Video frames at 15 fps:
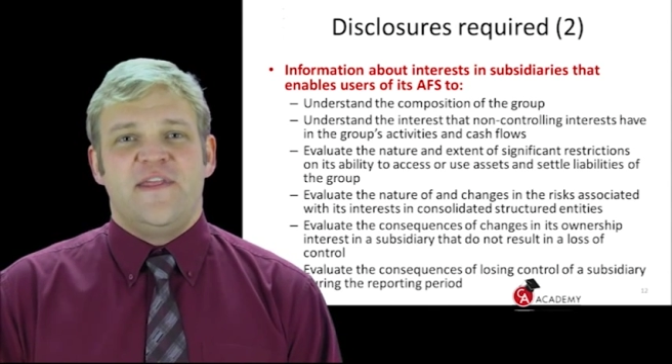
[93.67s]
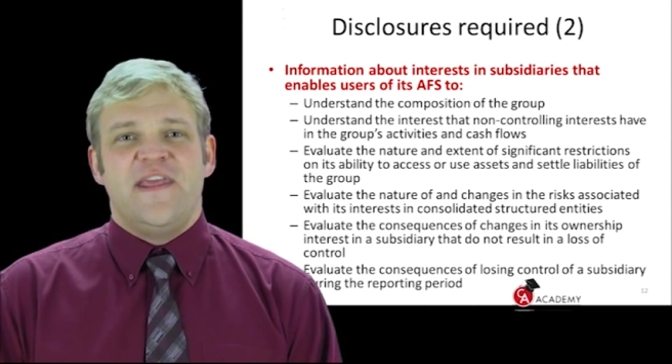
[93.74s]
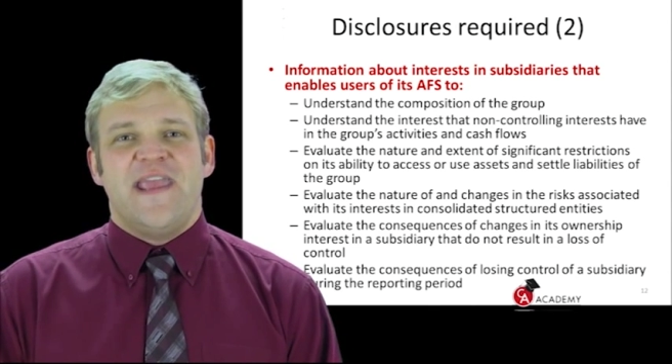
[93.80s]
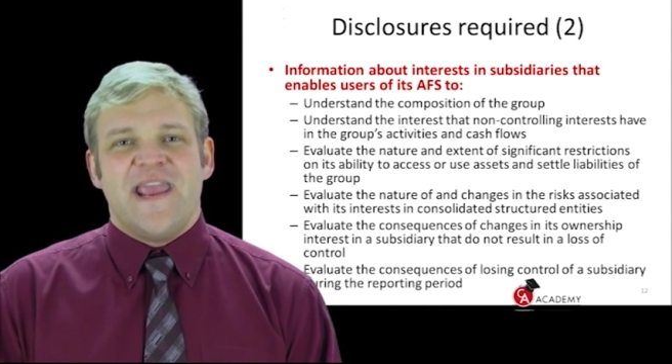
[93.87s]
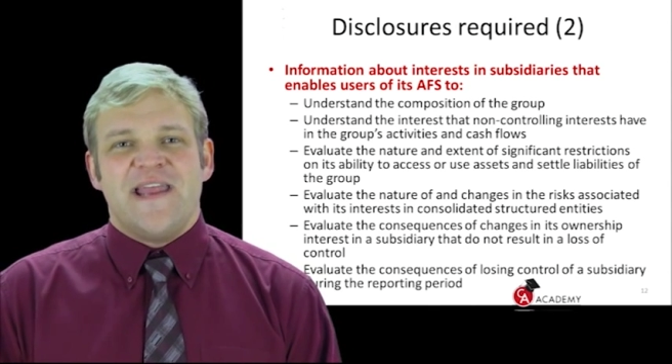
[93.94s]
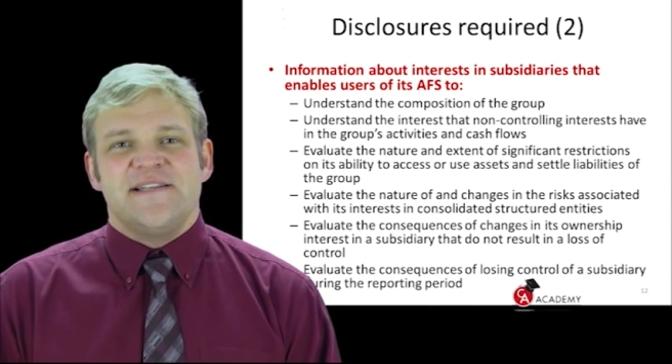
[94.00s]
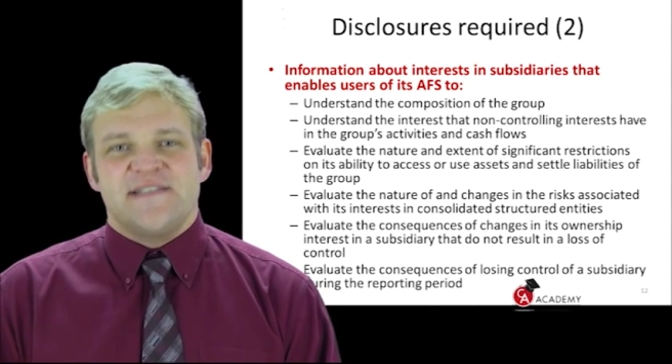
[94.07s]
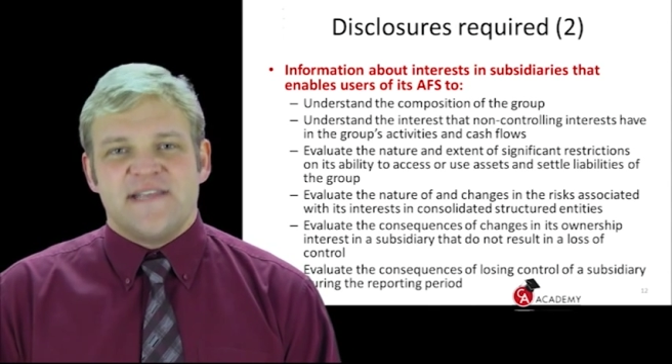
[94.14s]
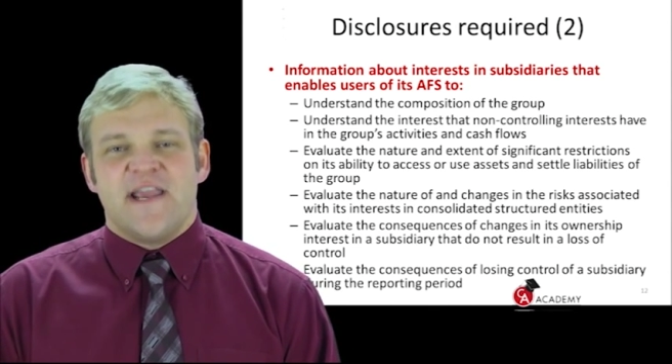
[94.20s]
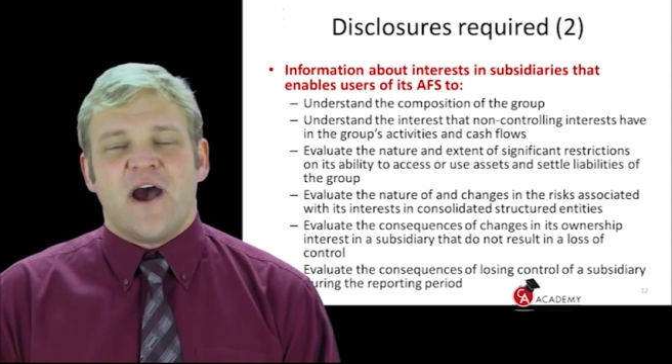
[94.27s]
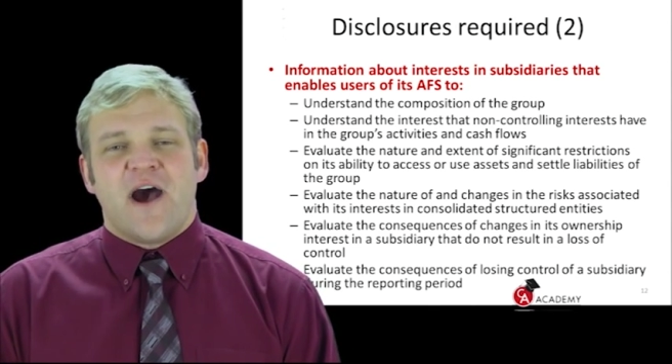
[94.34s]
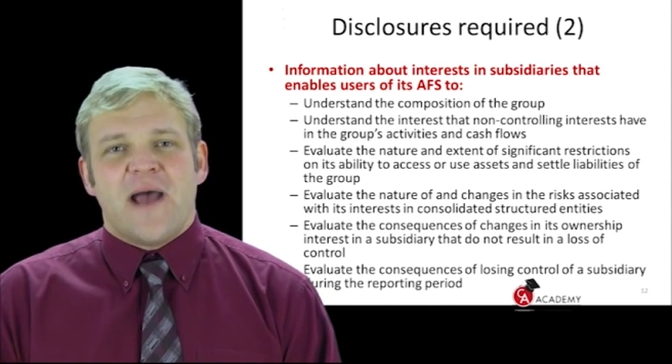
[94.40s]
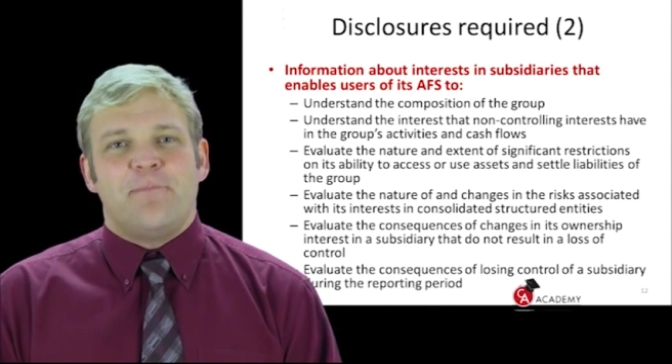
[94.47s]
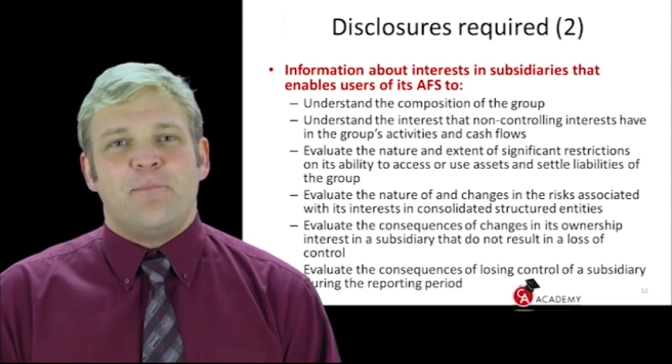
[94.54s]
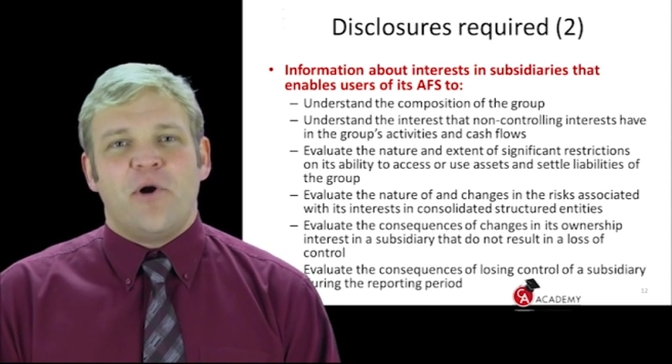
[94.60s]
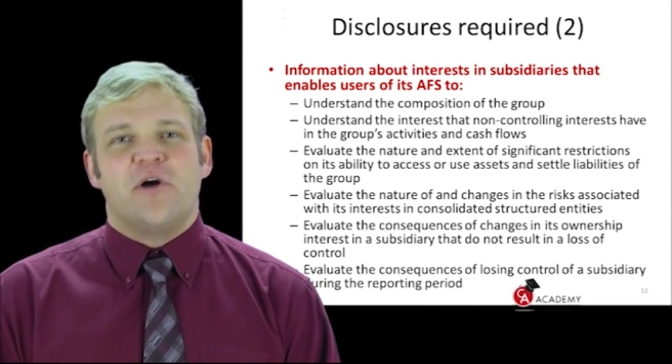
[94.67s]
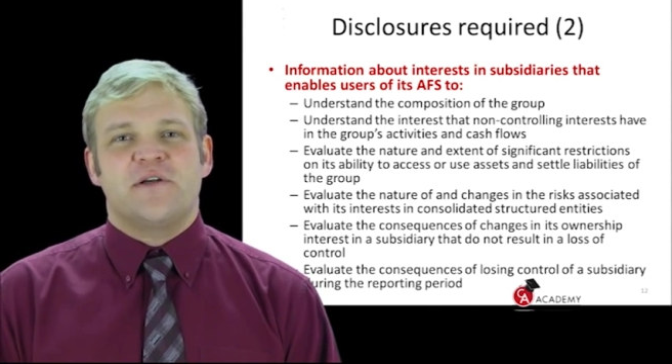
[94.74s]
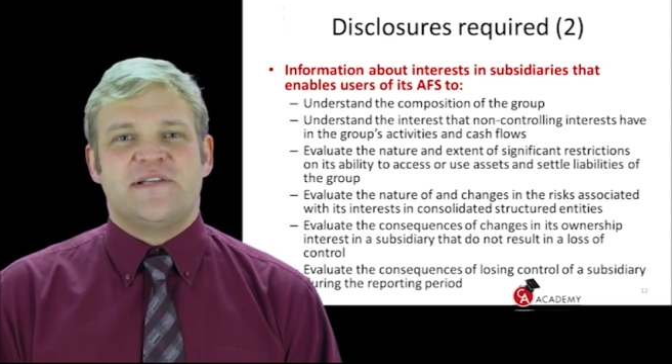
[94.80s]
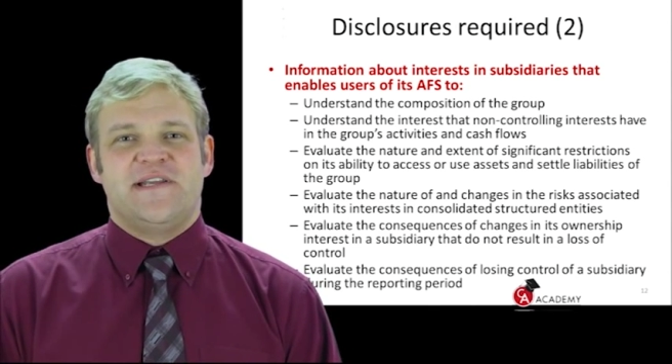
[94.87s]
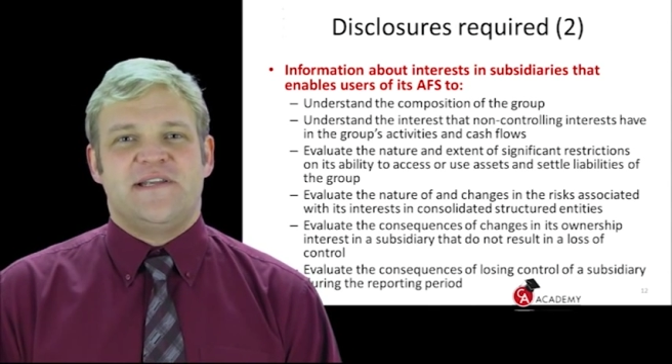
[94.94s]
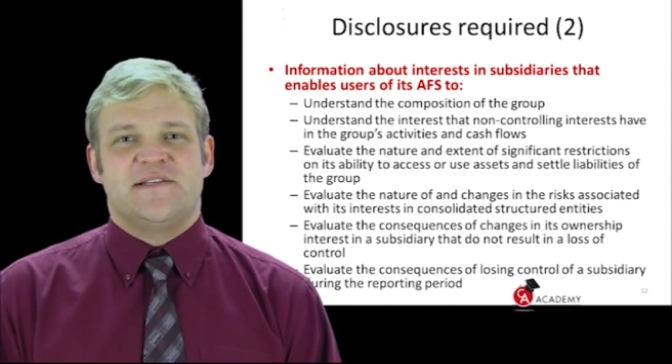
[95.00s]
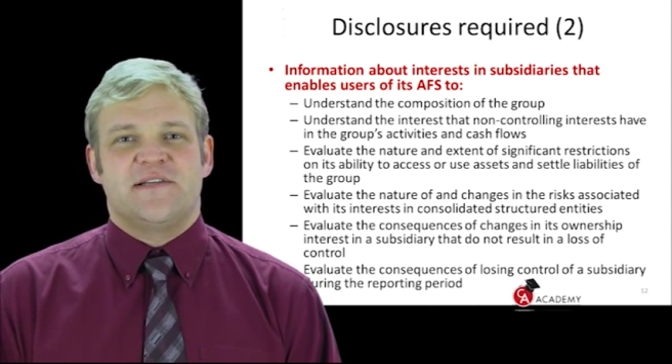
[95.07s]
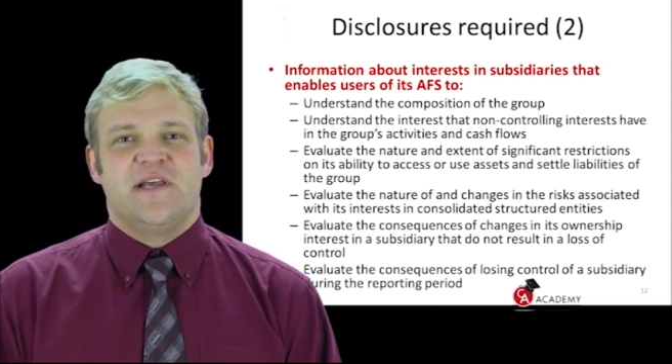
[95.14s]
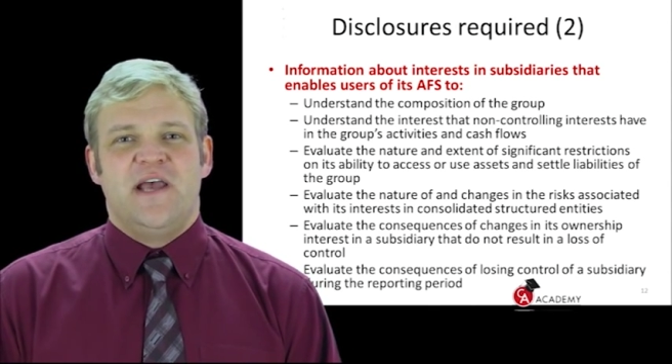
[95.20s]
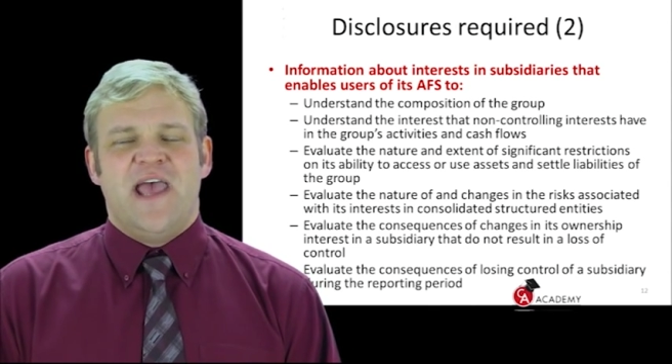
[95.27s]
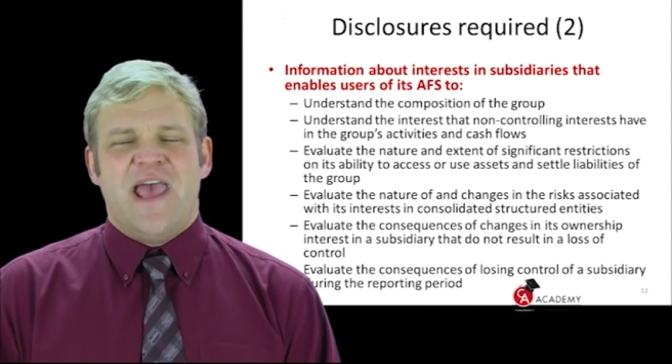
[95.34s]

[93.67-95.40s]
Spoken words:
the NCI parties.